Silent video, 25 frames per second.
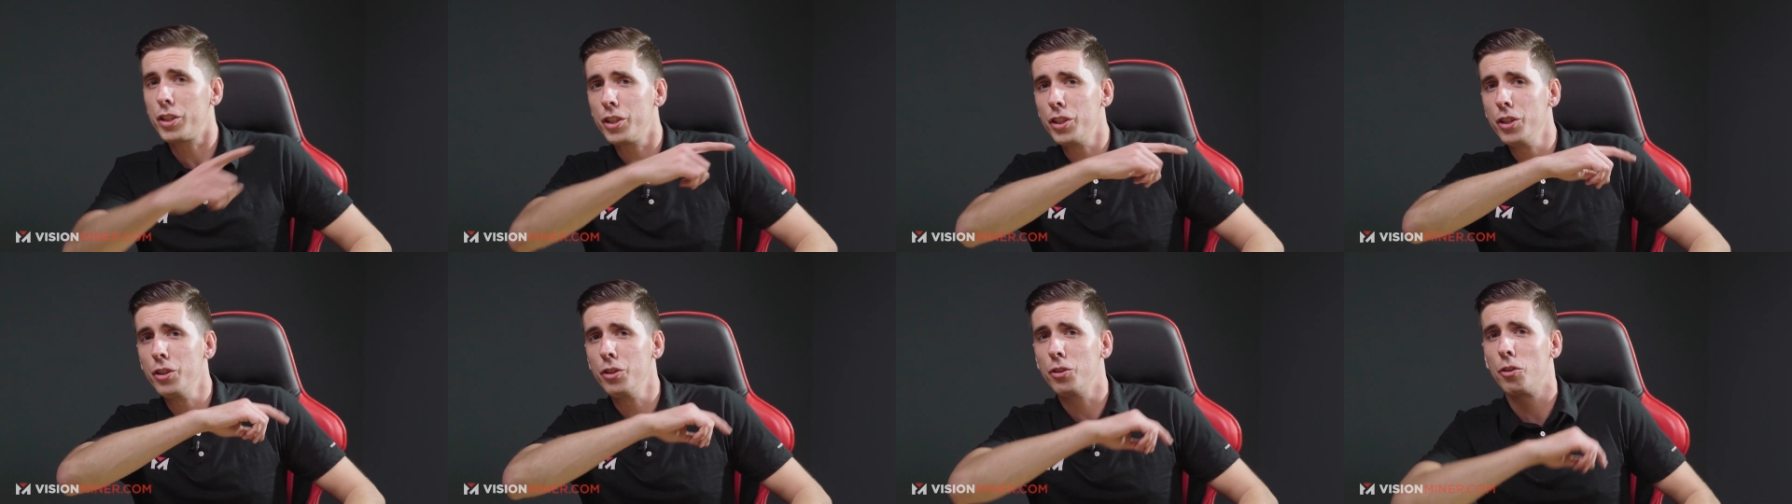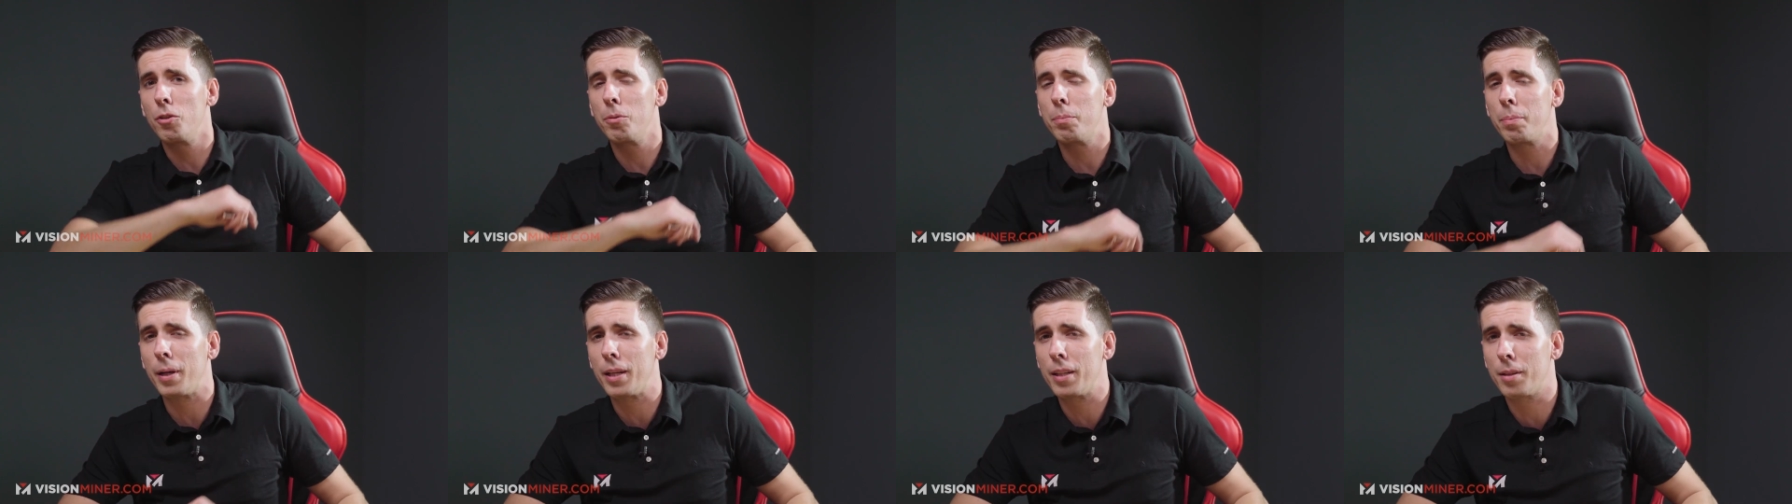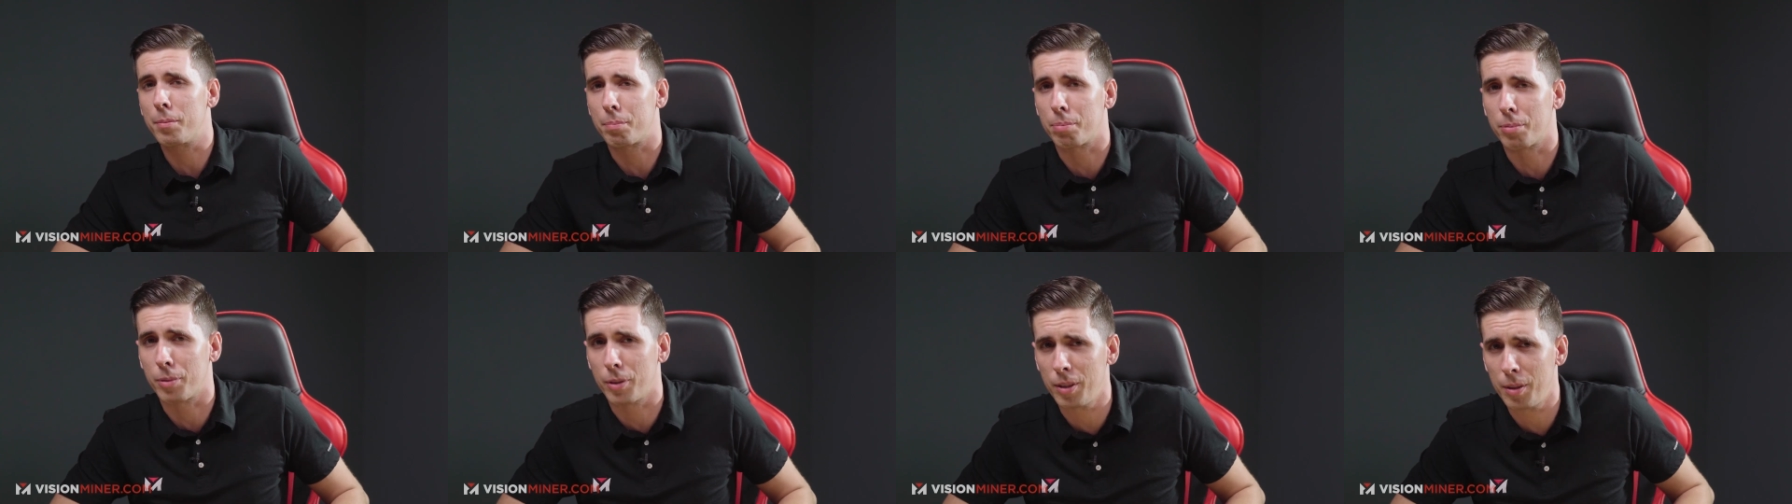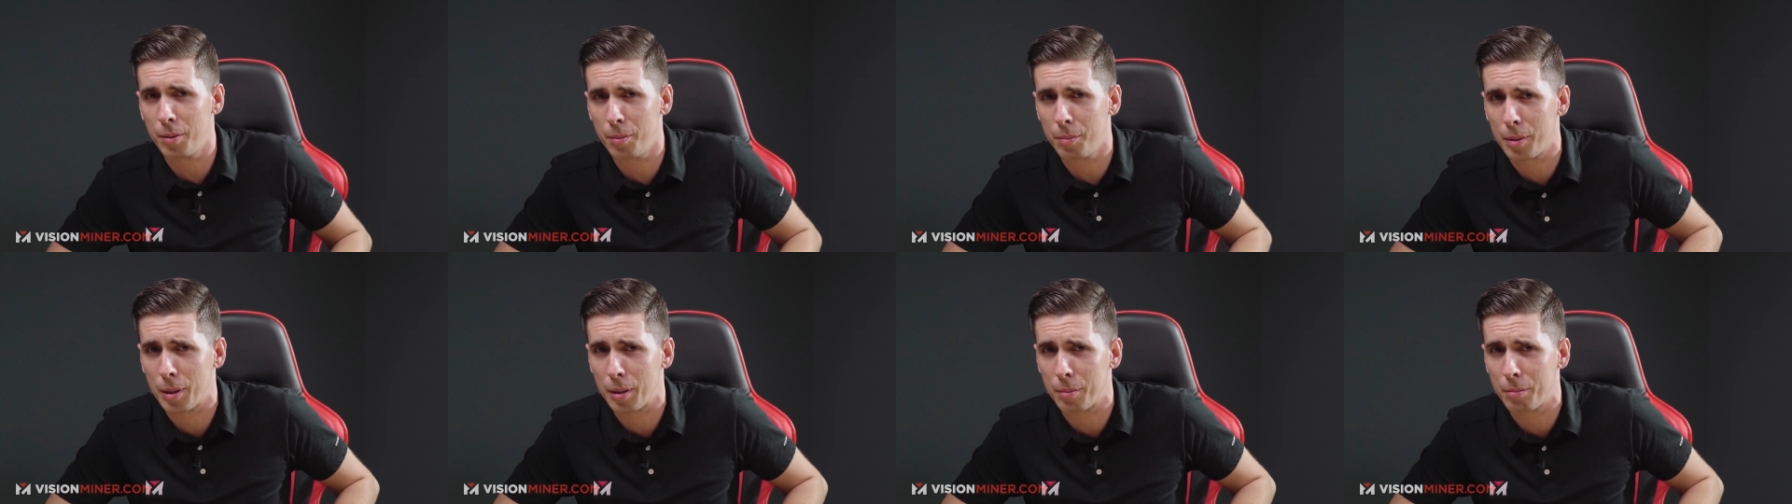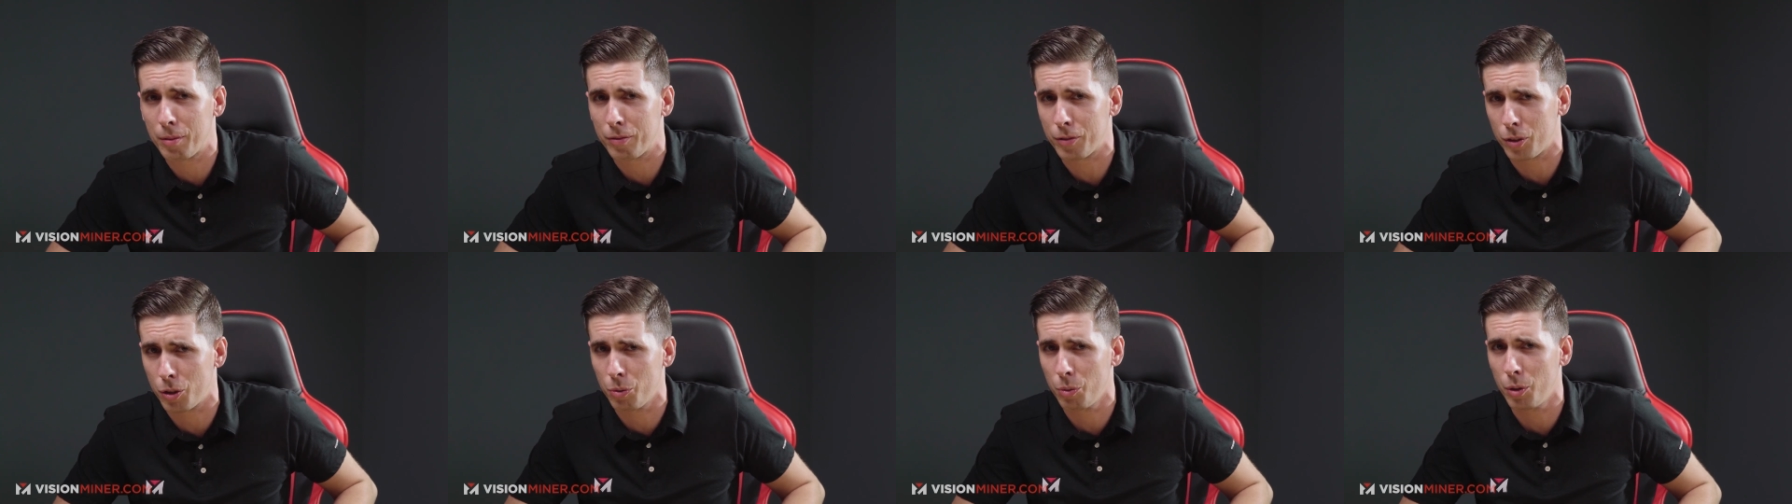you pay the premium
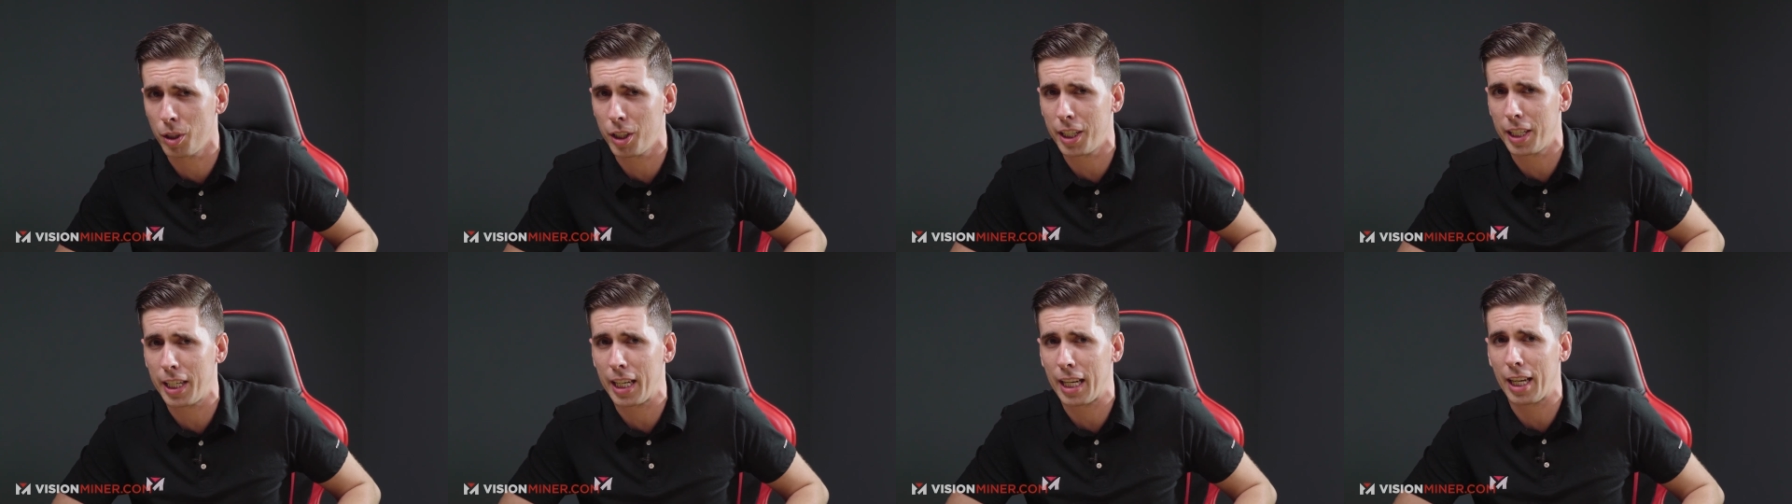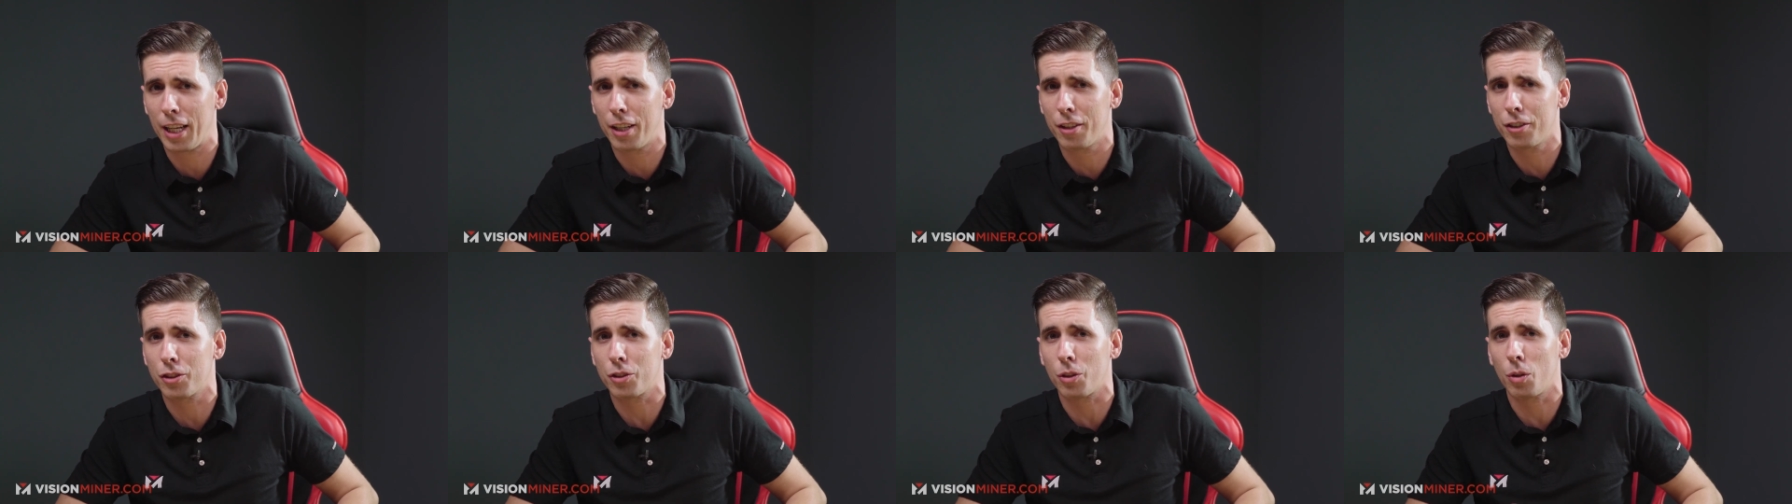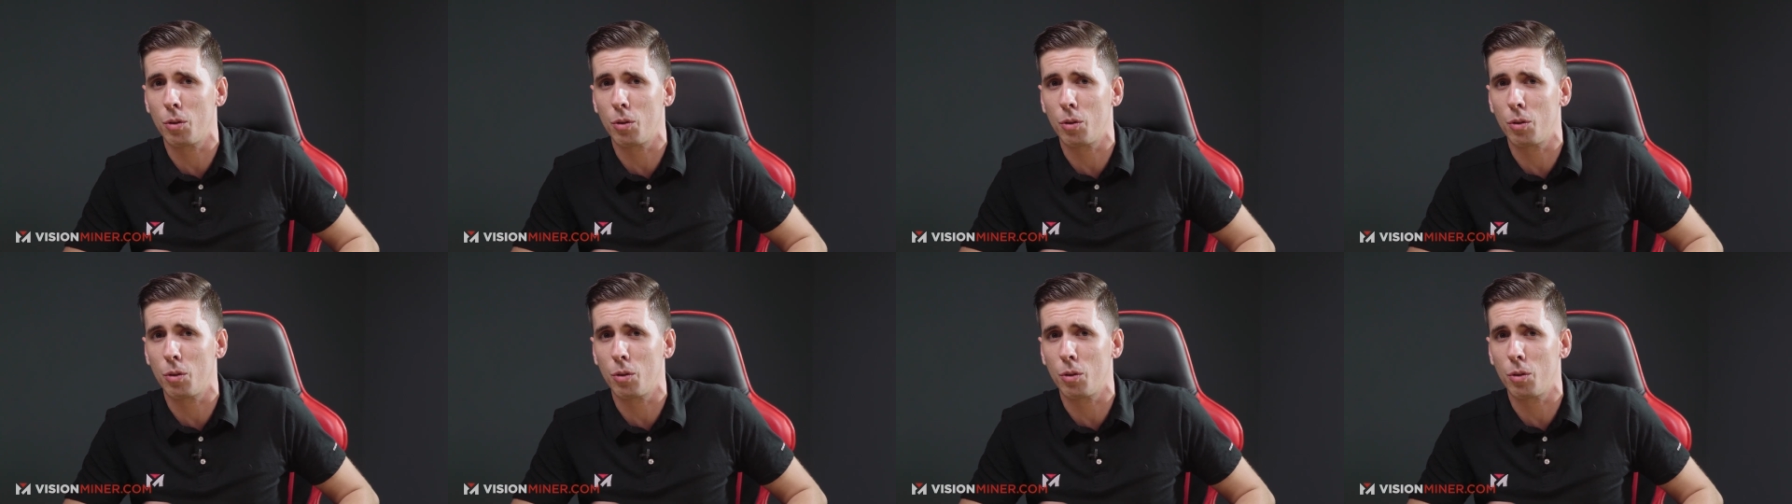of two hundred dollars